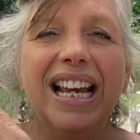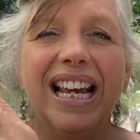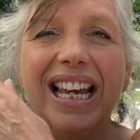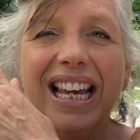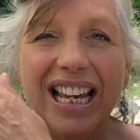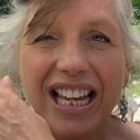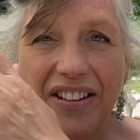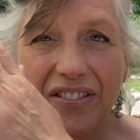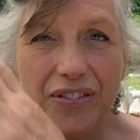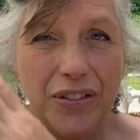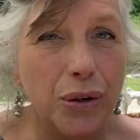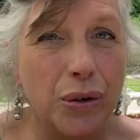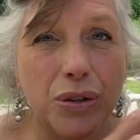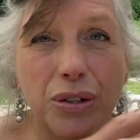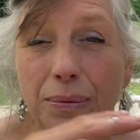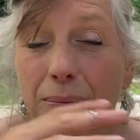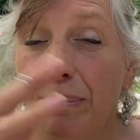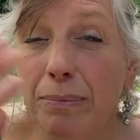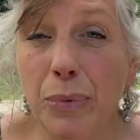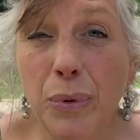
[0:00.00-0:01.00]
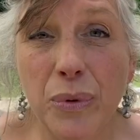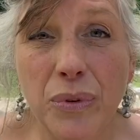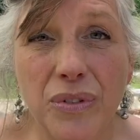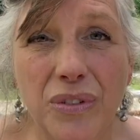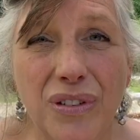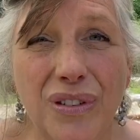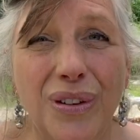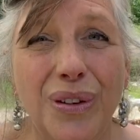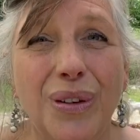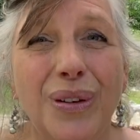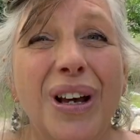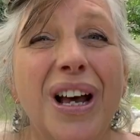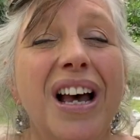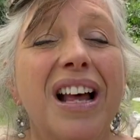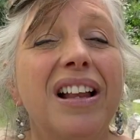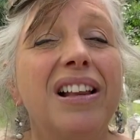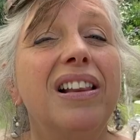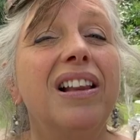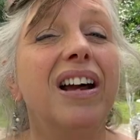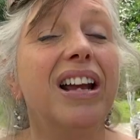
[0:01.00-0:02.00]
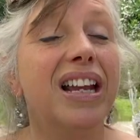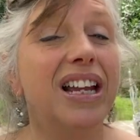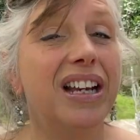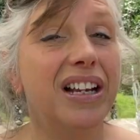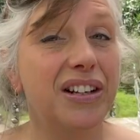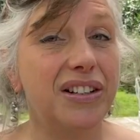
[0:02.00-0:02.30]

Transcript: if not more than two, like at